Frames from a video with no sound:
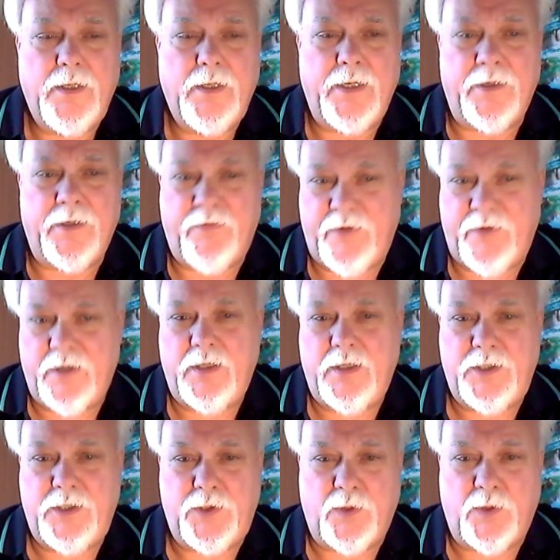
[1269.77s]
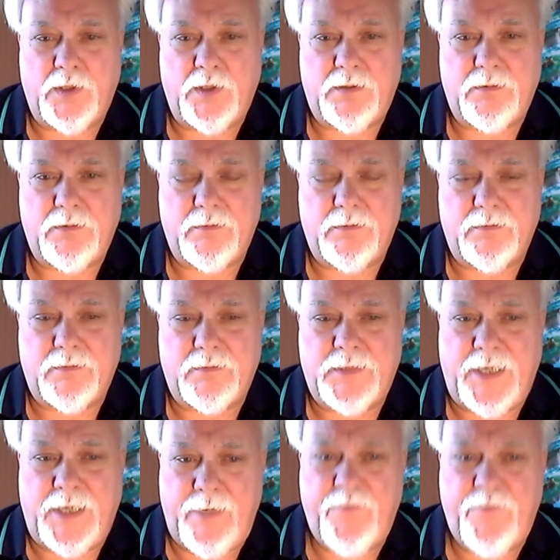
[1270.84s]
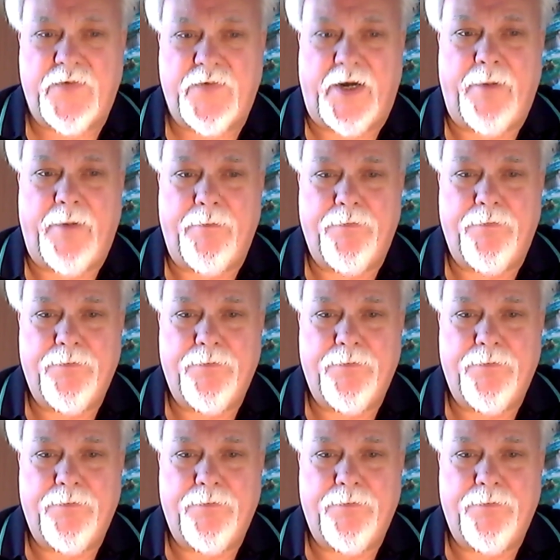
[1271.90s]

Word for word: in a fairly short time frame?